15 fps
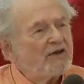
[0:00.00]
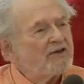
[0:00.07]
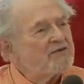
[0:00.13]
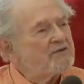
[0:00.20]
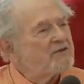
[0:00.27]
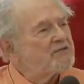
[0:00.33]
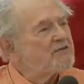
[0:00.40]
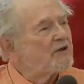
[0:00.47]

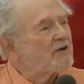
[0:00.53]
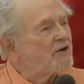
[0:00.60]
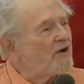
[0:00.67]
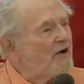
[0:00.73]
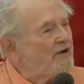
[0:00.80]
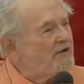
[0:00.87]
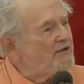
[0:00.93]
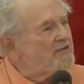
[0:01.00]
is just the
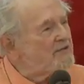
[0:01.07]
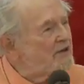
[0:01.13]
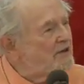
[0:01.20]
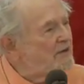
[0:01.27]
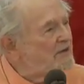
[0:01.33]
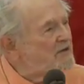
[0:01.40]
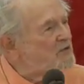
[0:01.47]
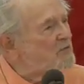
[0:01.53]
greatest
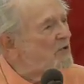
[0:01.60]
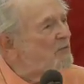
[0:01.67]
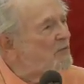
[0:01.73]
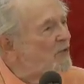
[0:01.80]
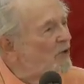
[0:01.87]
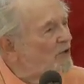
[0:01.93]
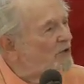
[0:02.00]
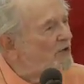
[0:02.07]
thing that has been
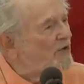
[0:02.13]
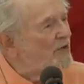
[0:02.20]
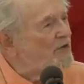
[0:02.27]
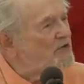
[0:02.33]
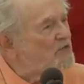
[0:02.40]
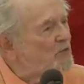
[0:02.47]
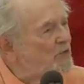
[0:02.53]
brought into this